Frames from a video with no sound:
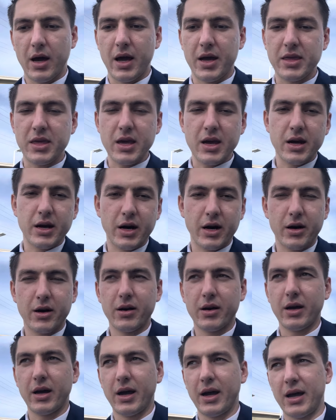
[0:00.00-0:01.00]
year,
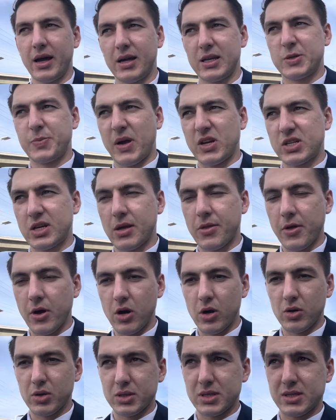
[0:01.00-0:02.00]
especially
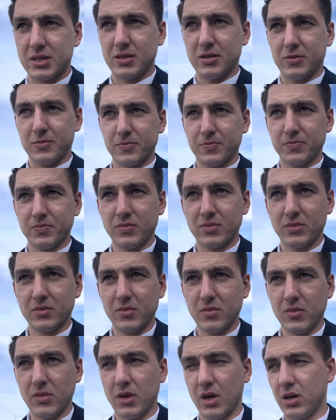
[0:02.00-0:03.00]
those
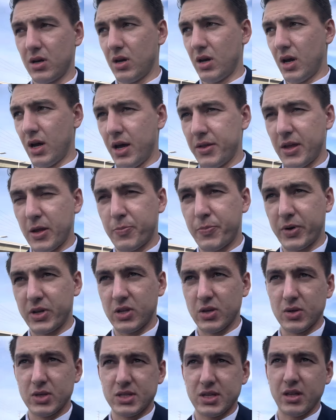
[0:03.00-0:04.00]
that
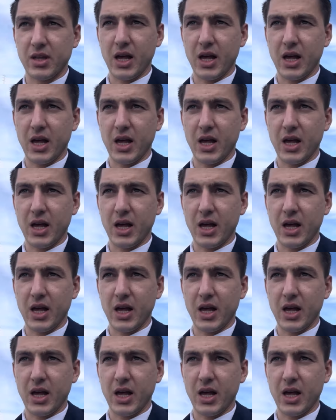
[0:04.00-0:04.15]
produced in